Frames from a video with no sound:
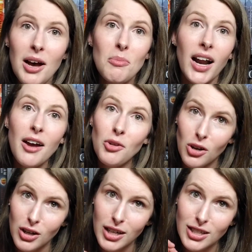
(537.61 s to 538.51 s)
But I've
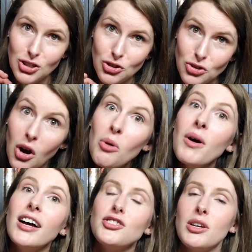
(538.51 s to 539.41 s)
heard so
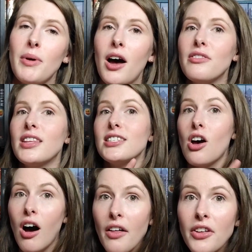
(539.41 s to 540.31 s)
much about this
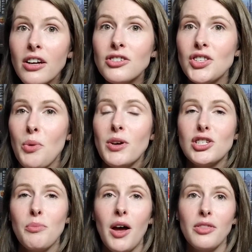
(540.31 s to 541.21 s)
author, so much
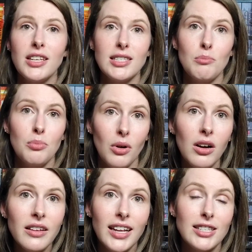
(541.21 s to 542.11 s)
about this
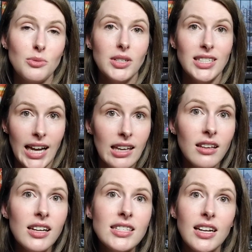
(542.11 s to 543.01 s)
book, that it's
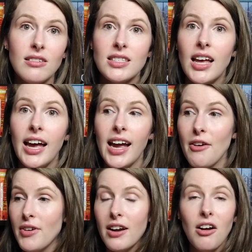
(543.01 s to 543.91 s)
ridiculous. And I was like, I found it